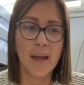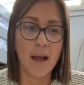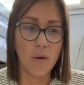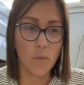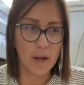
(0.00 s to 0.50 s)

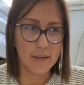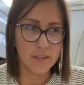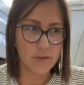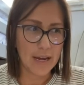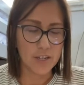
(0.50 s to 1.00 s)
one
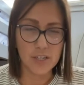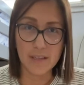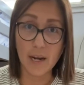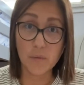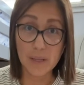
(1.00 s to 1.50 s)
strategy
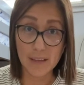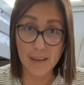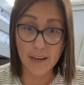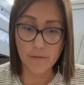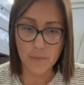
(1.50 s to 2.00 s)
that I really
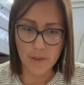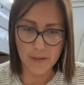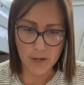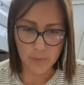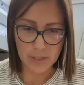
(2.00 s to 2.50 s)
like from the
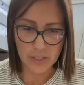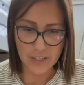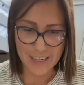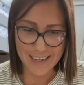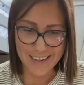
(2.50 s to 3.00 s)
Thinker
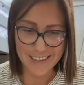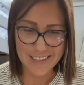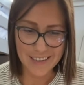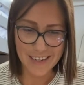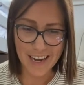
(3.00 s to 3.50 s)
Builder
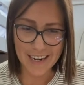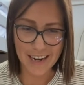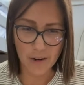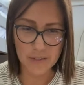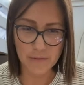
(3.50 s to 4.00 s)
is cutting
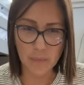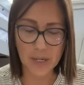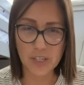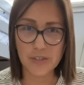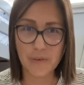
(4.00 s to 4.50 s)
out different
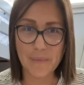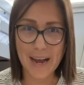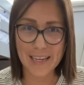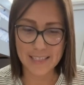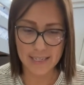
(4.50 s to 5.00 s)
pictures from
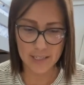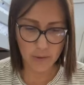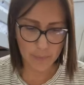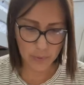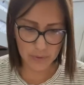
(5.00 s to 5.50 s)
magazines. So
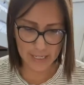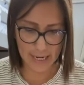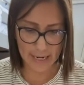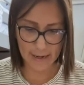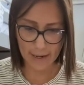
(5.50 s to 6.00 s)
I pulled
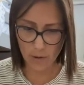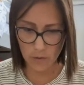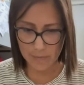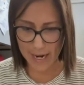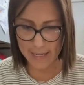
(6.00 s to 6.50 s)
in like
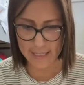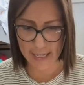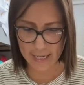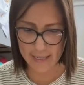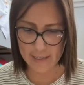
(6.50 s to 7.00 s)
old
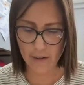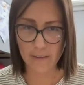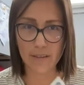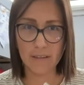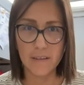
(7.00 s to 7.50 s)
magazines, our
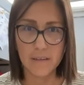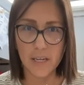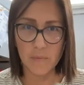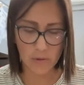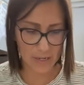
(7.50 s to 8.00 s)
little
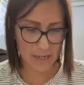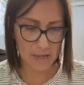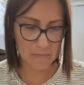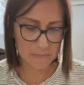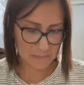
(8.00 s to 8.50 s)

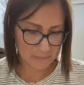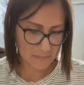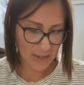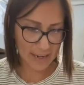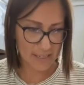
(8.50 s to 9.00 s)
community
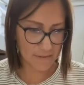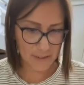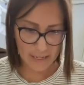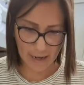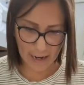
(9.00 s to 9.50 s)

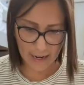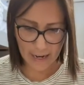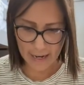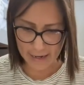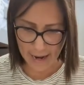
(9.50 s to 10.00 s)
activity
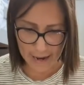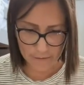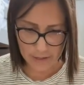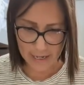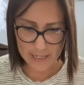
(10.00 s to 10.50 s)
guide,
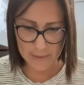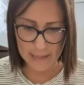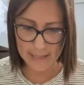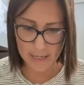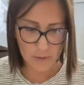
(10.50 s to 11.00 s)

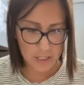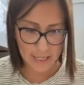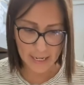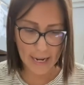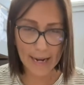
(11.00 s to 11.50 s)
advertisements, and I'm just
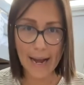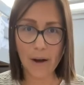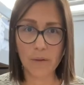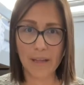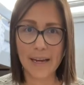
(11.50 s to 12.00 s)
going to cut
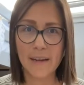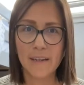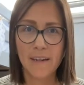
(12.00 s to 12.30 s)
out like